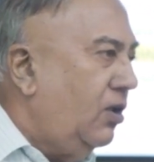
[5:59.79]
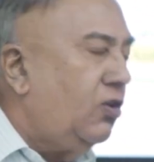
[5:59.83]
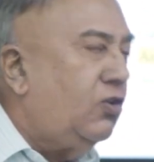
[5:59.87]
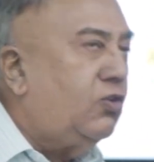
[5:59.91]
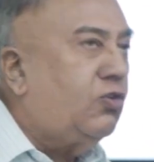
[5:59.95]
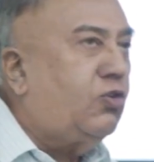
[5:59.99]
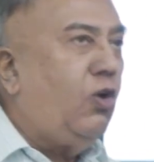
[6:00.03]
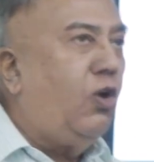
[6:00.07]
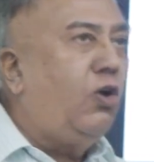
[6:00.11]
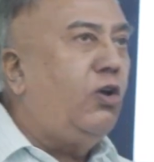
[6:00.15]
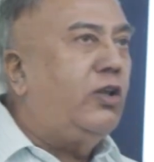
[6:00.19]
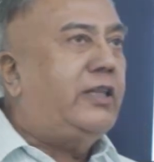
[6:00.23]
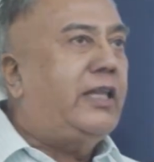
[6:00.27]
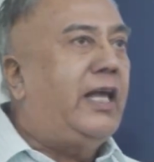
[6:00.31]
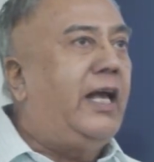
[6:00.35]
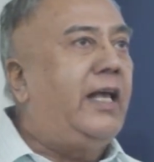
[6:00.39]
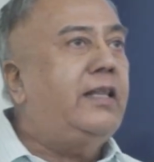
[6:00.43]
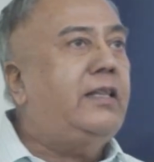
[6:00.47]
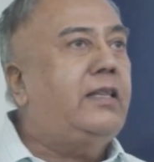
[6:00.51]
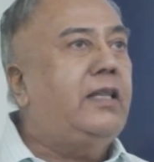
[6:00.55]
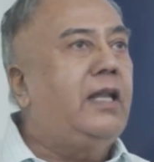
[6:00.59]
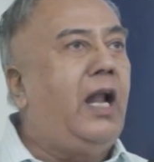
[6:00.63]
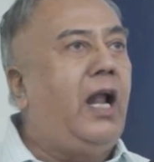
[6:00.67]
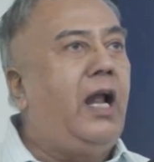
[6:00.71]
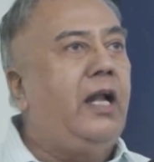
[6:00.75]
So
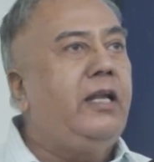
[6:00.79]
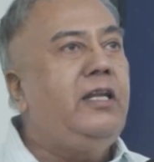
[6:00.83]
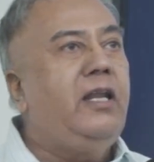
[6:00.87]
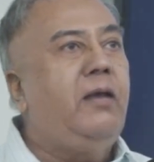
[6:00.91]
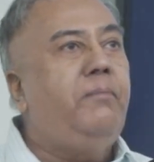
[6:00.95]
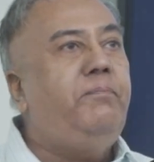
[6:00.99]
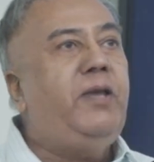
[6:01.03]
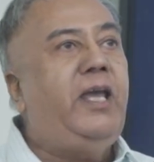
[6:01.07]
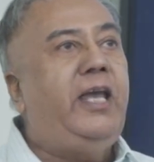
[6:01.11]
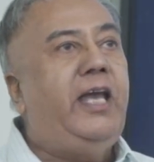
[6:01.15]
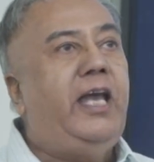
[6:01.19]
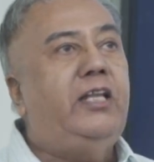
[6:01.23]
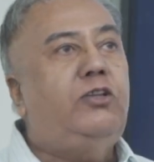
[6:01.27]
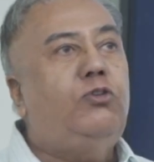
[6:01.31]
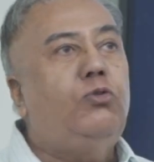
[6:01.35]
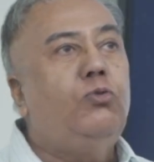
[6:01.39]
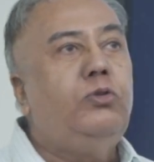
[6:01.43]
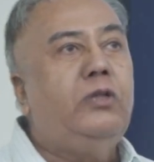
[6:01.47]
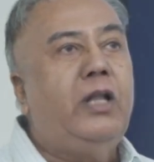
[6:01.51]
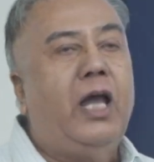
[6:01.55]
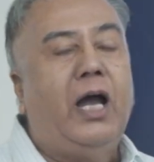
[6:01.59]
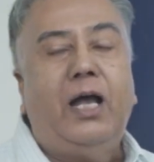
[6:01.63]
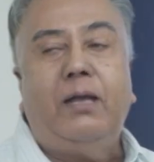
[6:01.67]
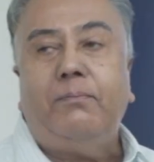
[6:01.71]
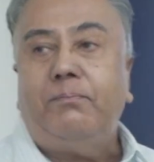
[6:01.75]
sahasranyapi
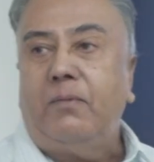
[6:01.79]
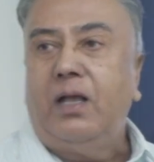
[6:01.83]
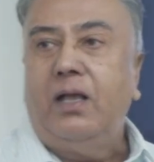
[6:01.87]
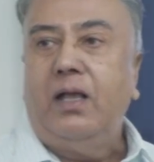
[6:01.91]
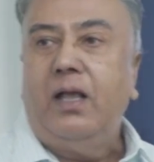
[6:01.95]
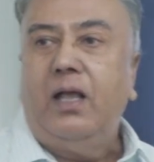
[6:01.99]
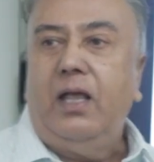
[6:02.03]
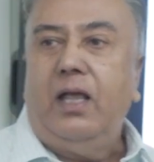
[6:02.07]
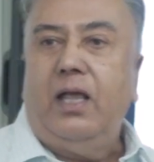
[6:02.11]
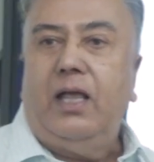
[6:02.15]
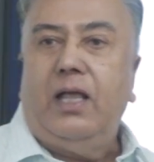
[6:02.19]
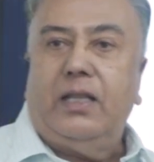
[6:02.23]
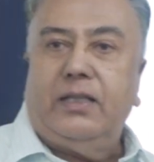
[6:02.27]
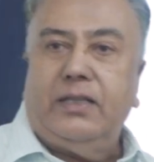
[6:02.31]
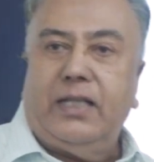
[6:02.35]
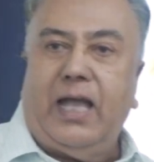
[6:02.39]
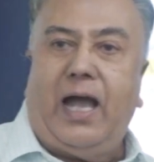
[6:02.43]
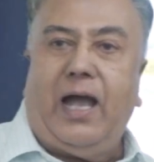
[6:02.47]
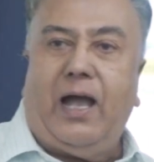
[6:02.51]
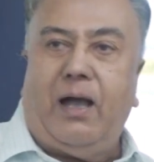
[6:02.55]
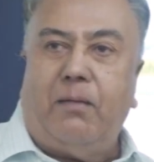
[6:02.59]
hetunam na